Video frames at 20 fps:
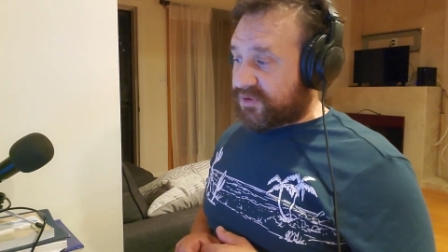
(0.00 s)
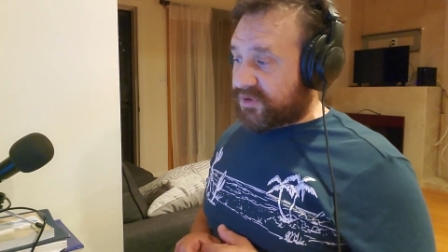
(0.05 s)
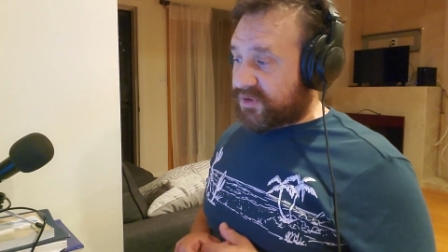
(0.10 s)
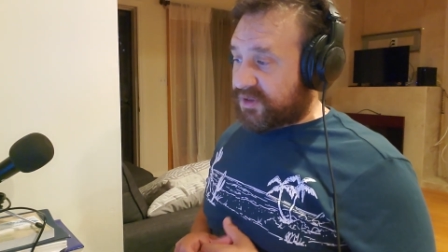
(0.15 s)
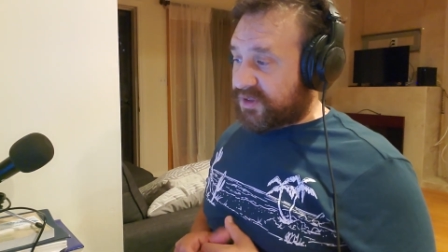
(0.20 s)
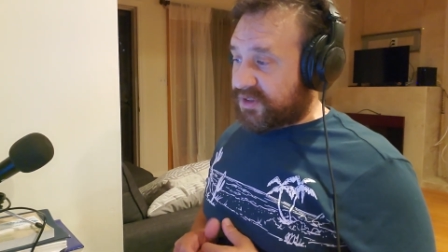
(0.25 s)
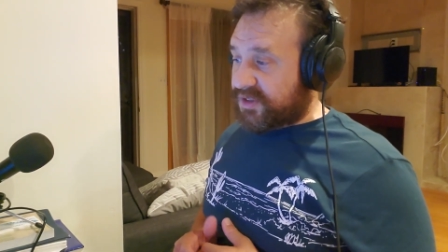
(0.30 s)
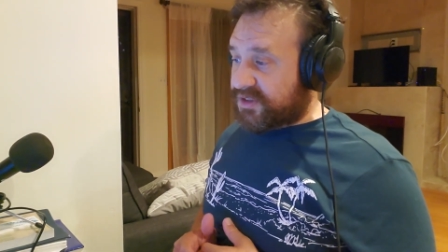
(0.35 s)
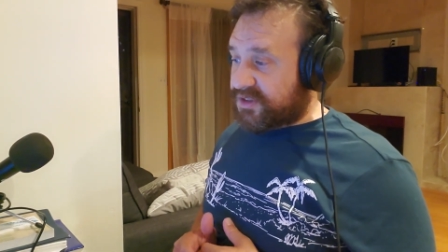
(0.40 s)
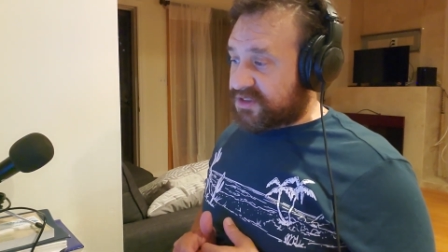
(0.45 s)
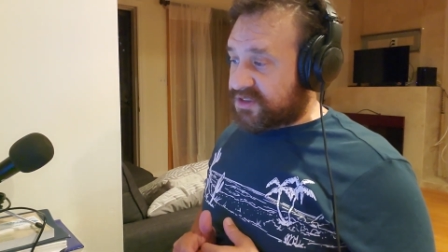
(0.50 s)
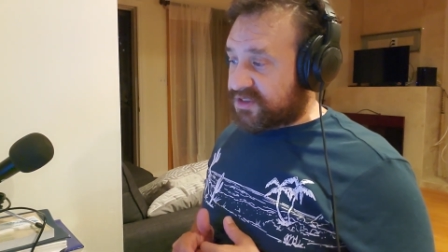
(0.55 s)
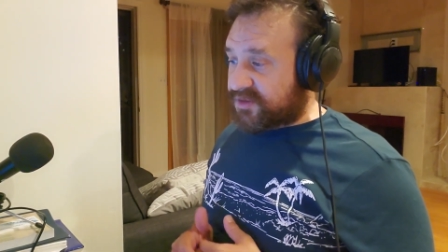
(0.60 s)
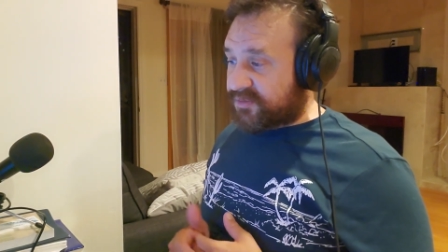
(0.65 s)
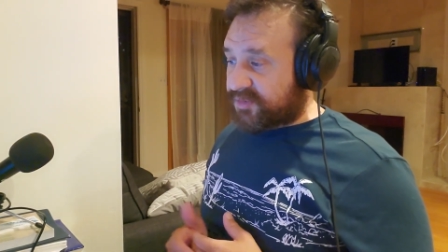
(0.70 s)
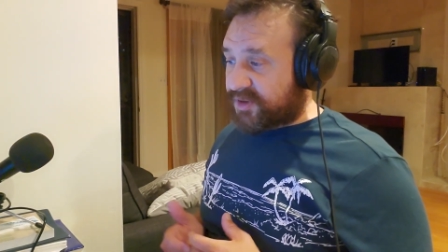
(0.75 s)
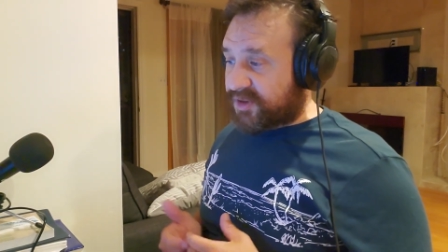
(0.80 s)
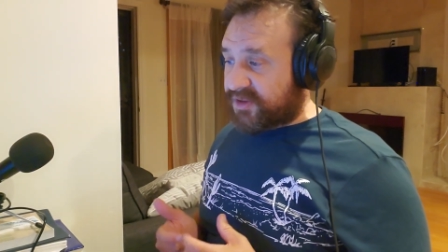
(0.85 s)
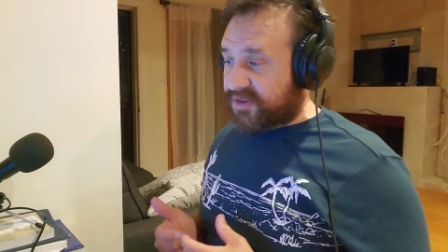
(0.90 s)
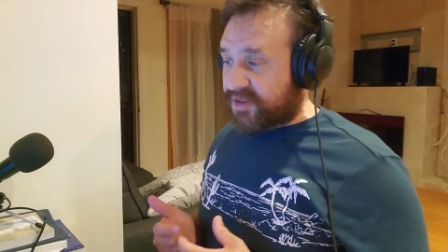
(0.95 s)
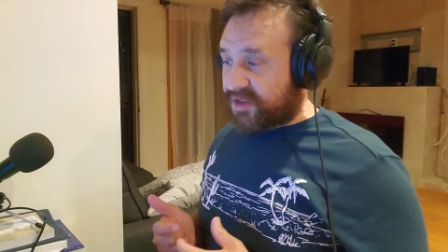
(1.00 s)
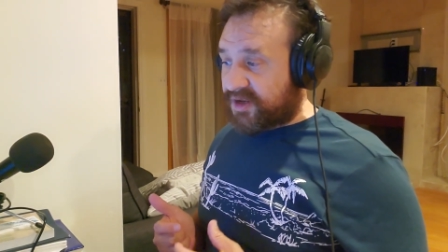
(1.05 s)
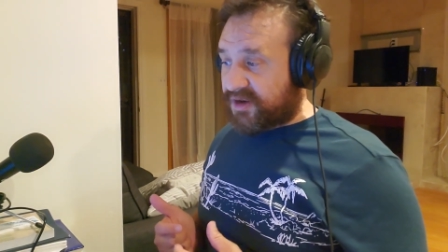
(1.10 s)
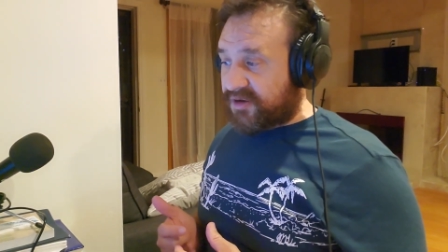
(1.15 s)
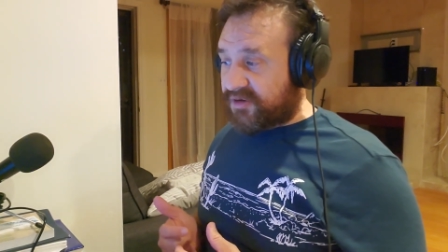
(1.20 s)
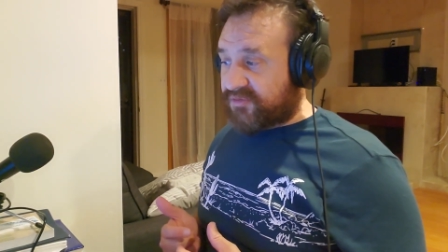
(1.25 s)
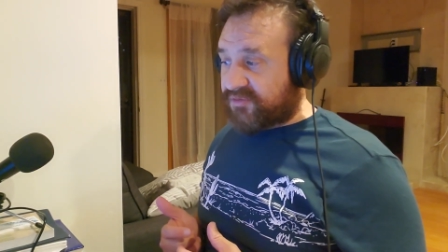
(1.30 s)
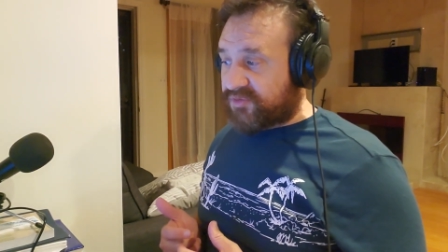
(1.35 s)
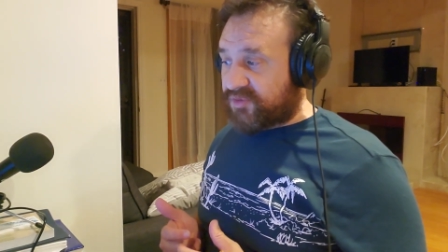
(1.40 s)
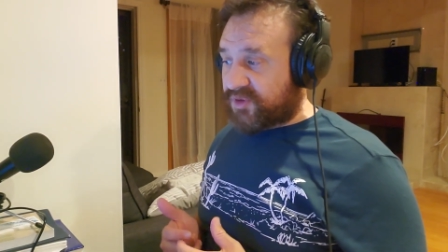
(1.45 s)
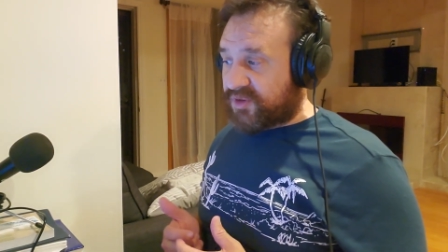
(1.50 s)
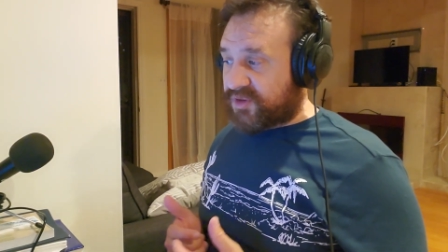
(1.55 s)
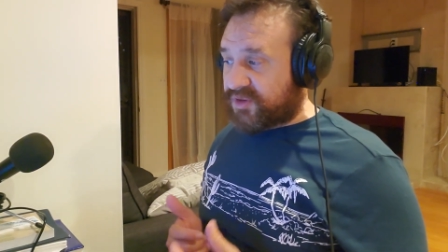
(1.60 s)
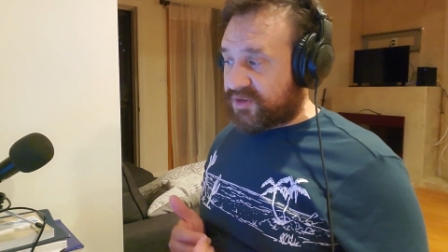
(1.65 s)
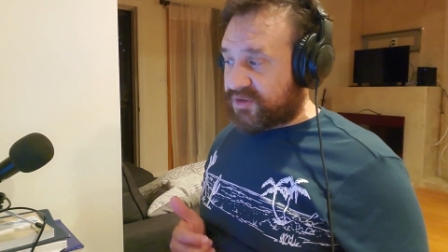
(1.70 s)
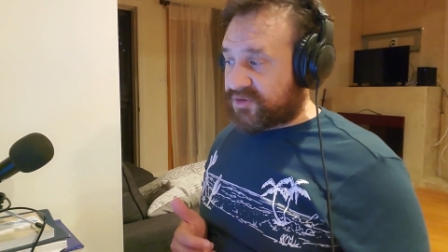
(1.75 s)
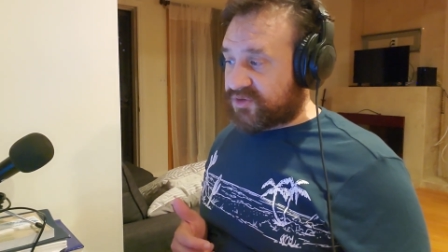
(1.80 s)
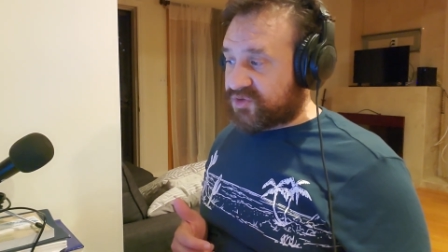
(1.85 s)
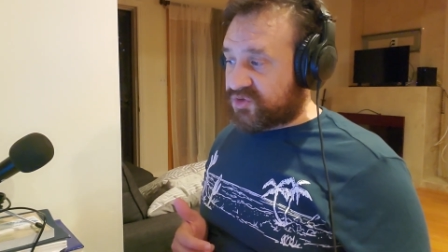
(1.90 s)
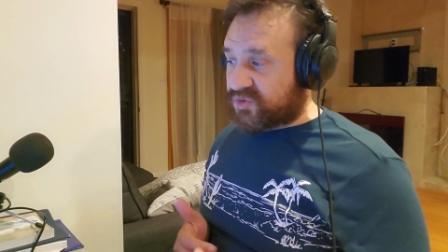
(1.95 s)
It's something that I've
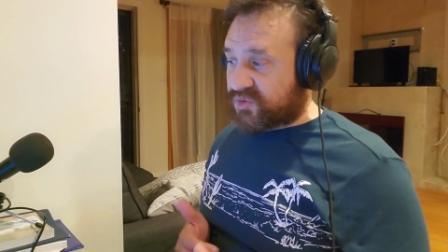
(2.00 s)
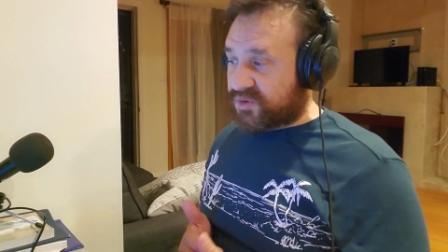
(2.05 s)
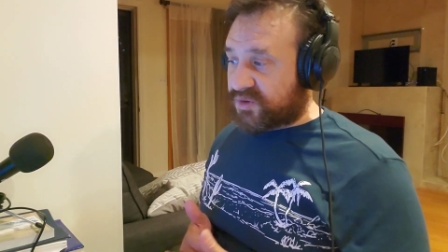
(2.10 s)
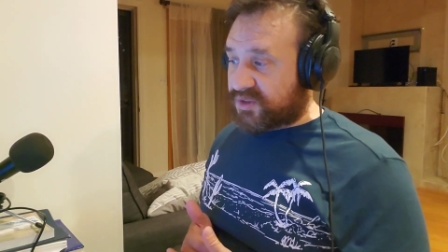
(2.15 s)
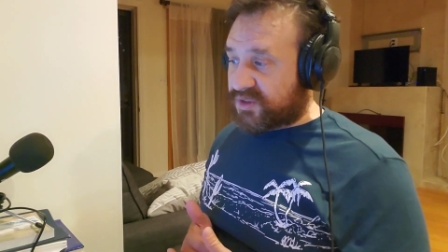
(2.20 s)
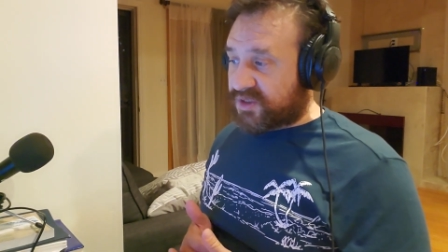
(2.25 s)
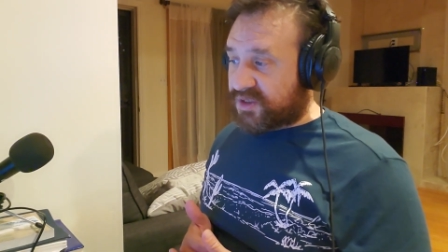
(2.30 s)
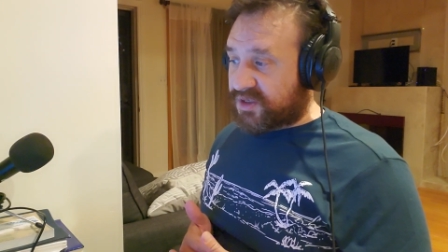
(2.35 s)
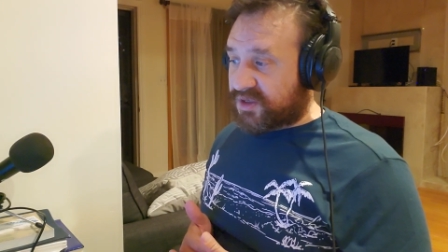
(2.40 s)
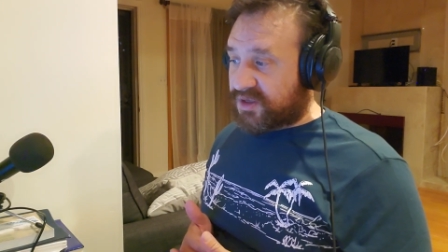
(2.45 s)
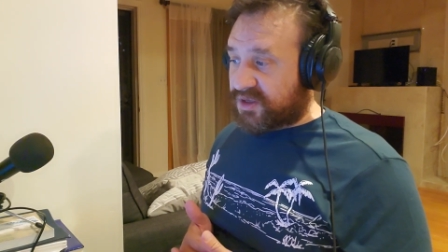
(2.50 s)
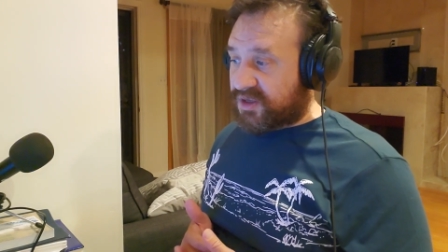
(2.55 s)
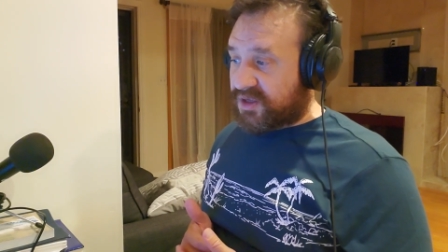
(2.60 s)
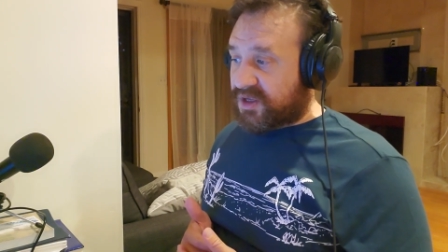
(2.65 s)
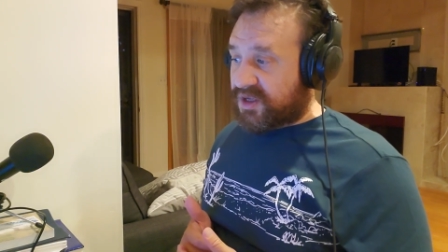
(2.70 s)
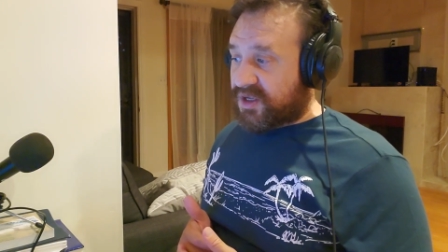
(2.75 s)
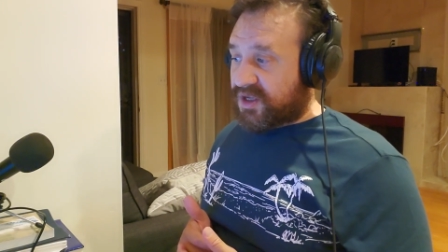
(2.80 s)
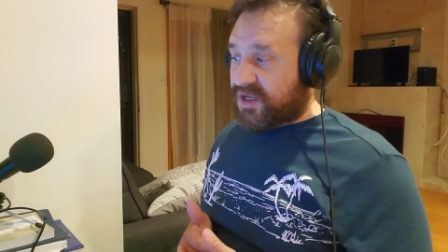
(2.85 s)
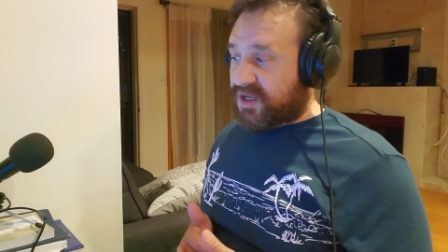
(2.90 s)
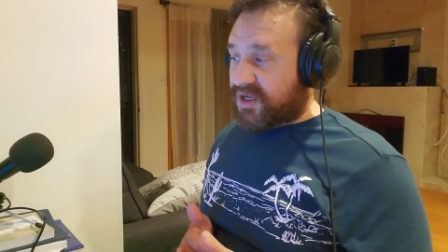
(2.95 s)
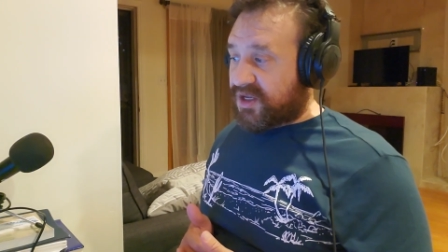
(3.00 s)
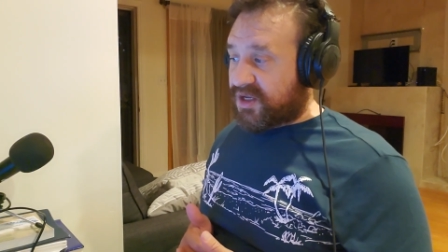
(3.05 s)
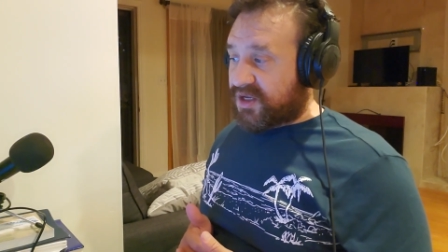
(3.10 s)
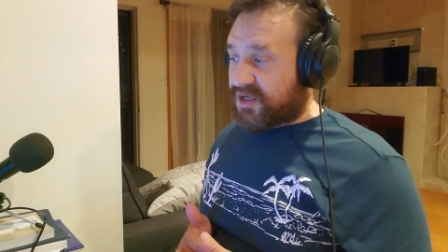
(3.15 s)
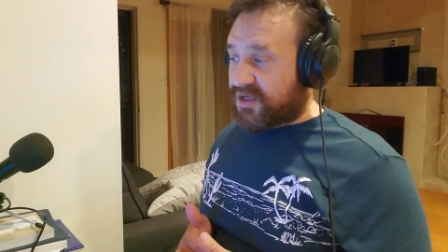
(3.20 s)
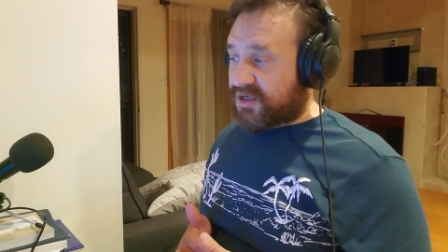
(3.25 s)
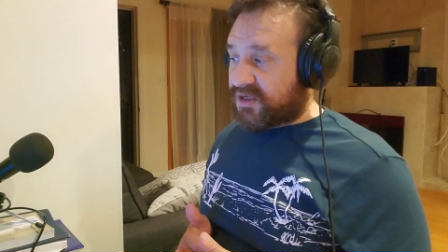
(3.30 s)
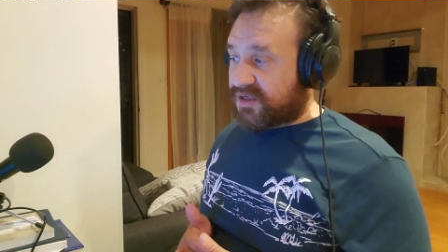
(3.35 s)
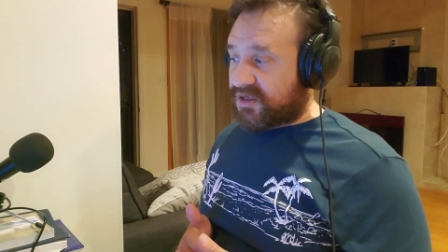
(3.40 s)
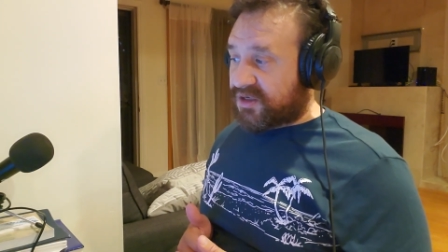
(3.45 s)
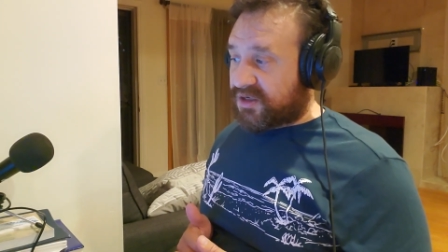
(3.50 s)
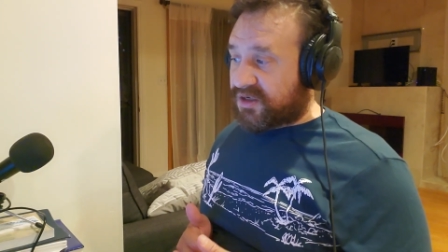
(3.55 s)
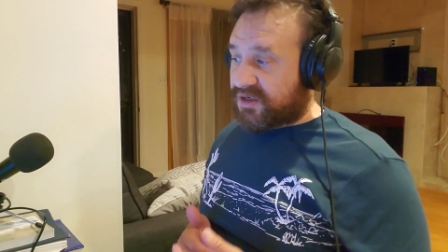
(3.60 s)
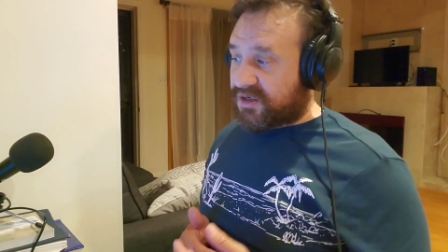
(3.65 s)
really enjoyed, and